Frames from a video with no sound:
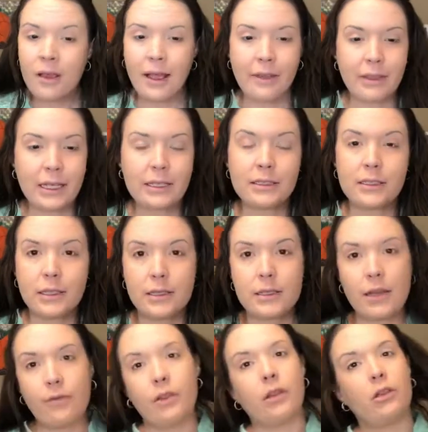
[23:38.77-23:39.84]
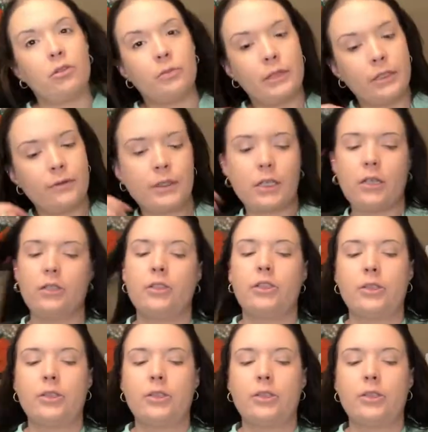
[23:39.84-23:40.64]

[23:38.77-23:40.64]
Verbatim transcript: I think it does have a little bit of a color,